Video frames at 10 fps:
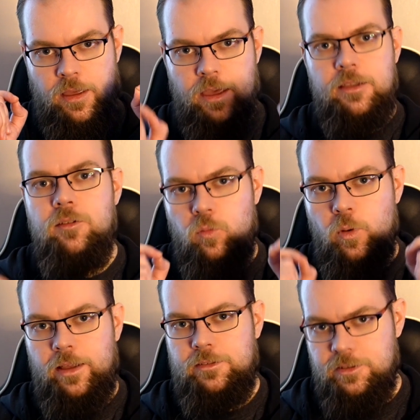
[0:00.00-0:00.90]
in
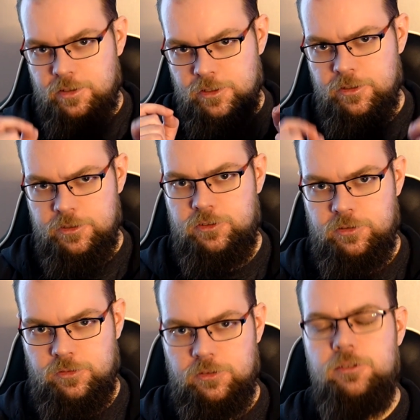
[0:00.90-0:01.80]
wet
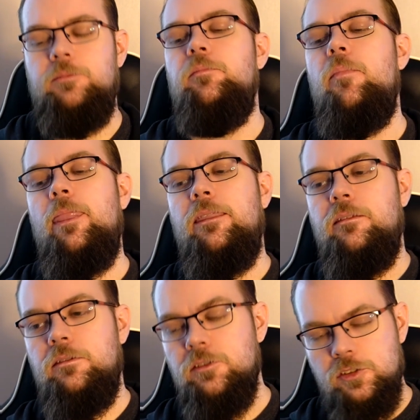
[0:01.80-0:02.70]
conditions.
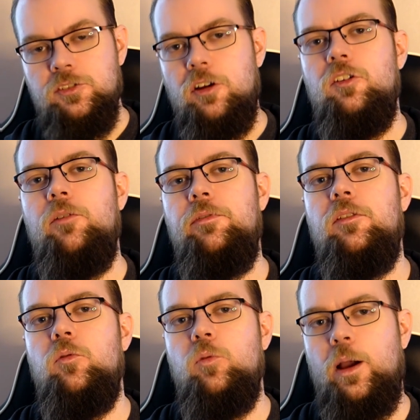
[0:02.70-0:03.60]
Starting off with
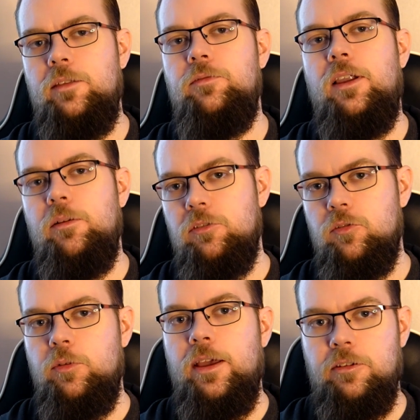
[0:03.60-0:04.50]
the white flag with
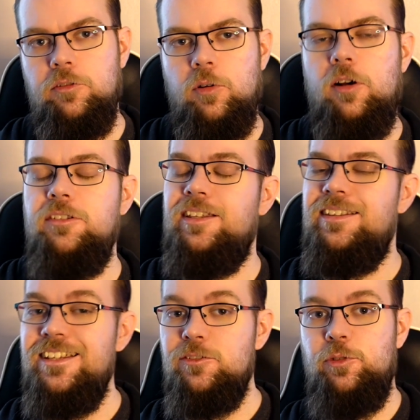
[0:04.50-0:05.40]
the red cross,
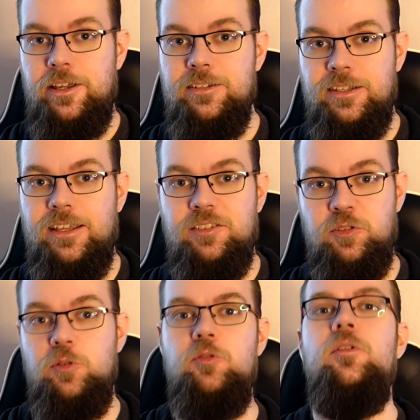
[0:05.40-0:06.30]
and this will indicate
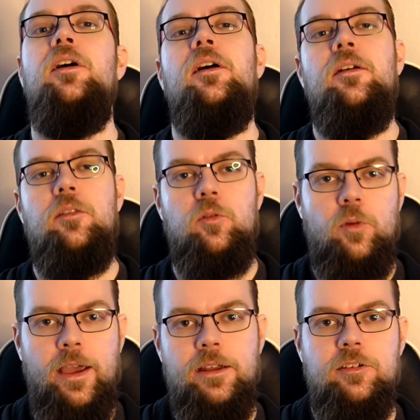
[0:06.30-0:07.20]
to the
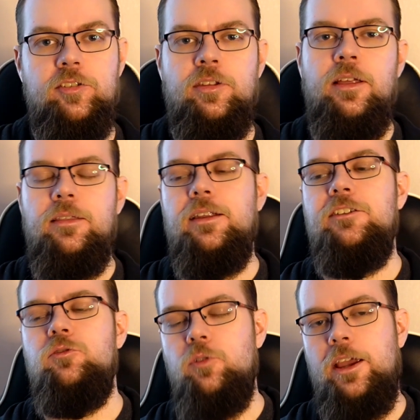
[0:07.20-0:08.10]
riders that
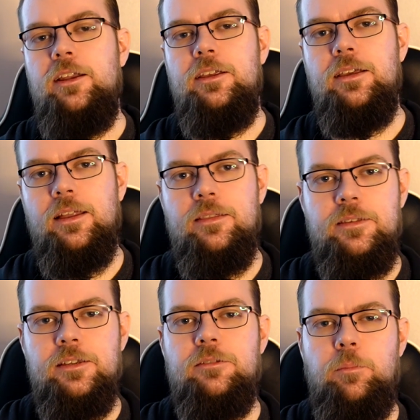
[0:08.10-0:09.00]
it's raining at
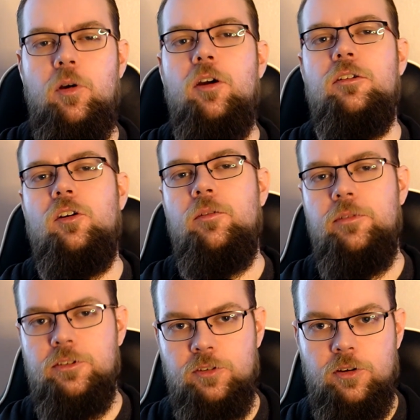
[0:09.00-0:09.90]
this part of
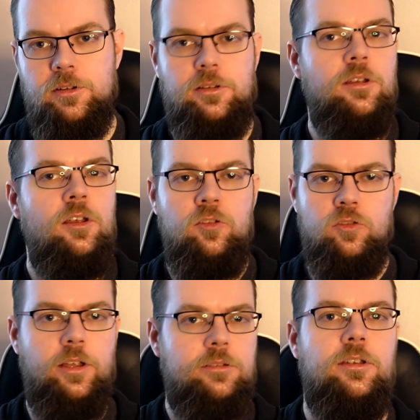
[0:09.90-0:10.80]
the circuit. So
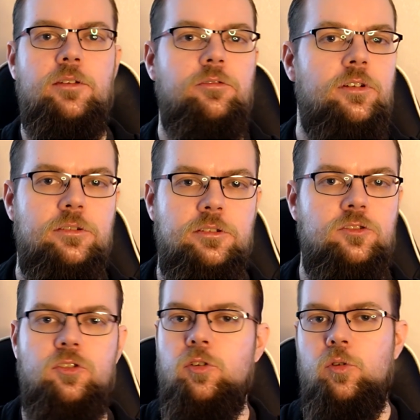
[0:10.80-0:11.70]
let's say, for
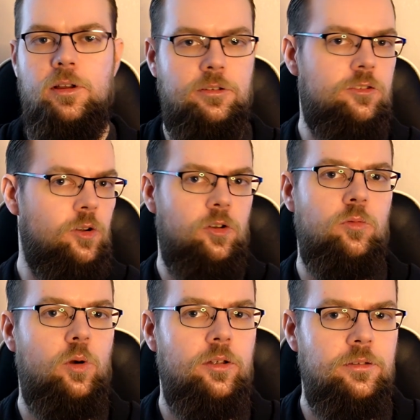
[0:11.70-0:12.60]
instance, you're going to turn
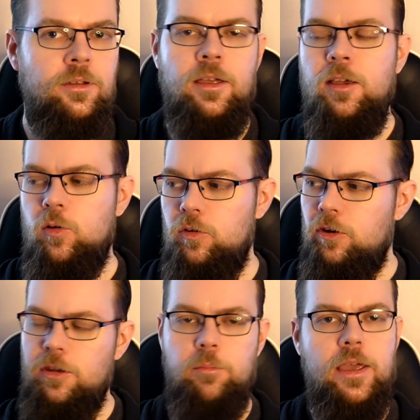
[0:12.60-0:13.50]
one, going
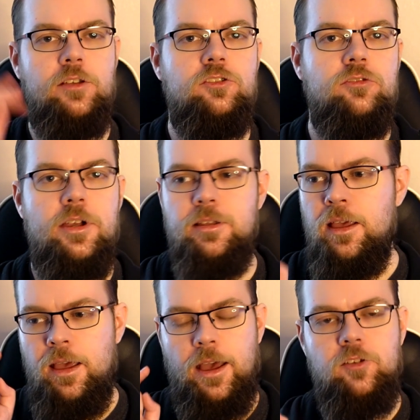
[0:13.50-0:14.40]
down the main straight,
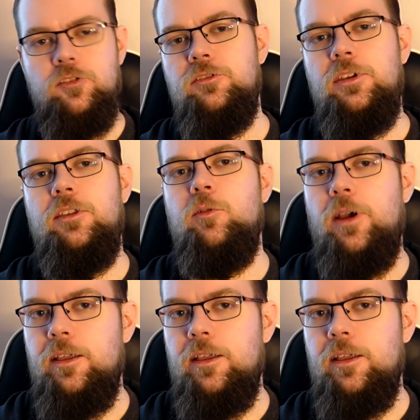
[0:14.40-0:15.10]
and you see the